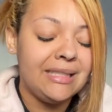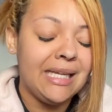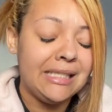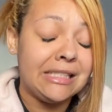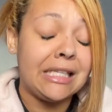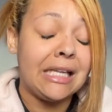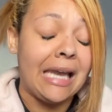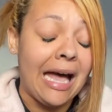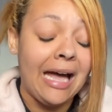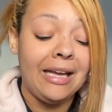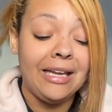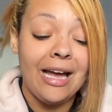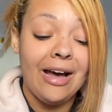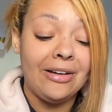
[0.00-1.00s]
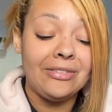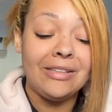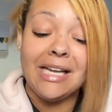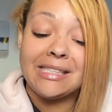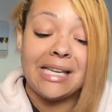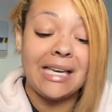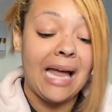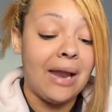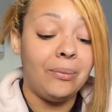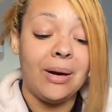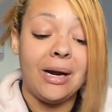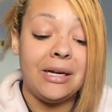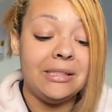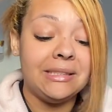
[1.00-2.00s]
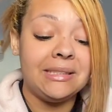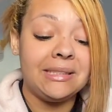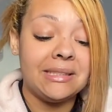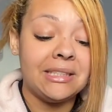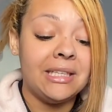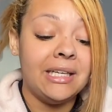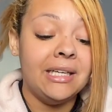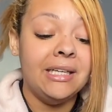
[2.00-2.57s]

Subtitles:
That's a lot, y'all. That's a lot of words.